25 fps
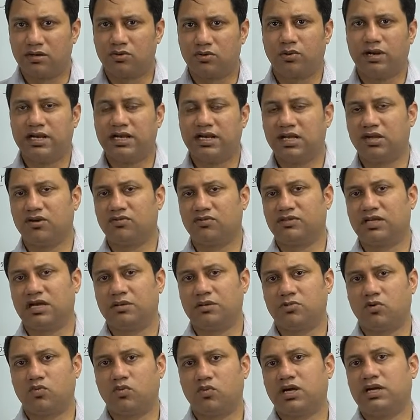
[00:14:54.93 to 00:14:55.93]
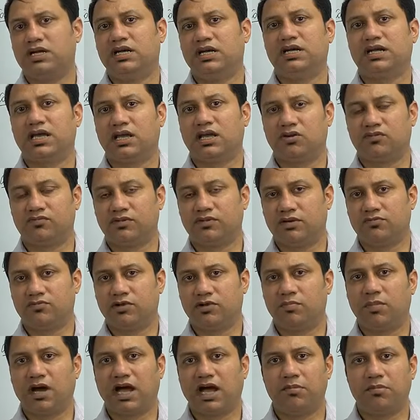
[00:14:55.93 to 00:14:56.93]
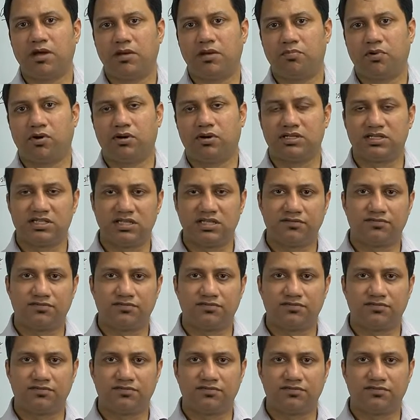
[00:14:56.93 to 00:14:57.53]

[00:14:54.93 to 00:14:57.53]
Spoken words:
20 of them or 1 in 10 of them will buy my policy,